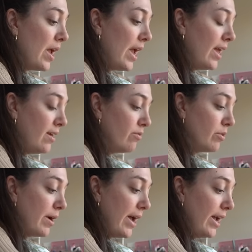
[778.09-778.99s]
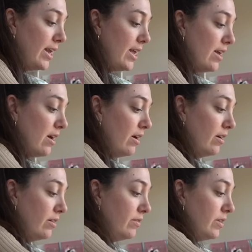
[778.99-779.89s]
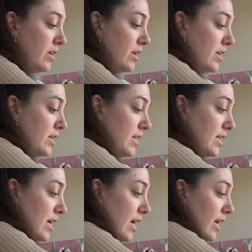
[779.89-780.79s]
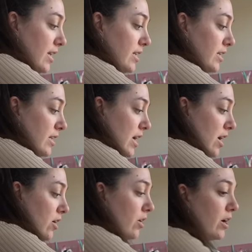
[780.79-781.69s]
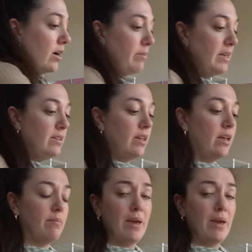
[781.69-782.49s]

a variety of designs that are basically like